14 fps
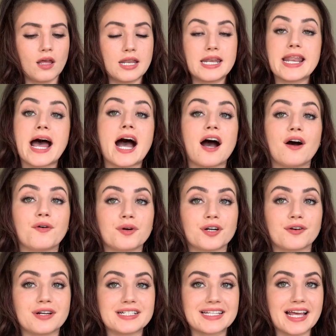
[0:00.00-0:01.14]
Now we're
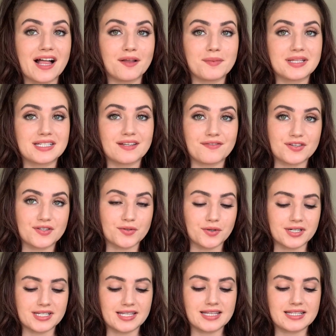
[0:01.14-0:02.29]
going to Elements of the
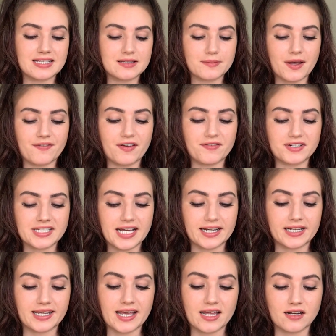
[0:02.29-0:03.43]
Source, and this is my favorite deck.
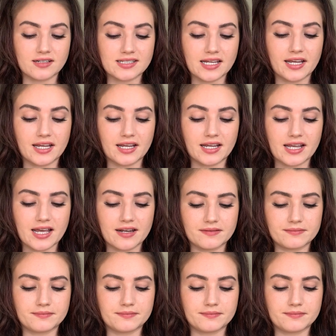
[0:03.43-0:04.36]
Again, I'll tell you again.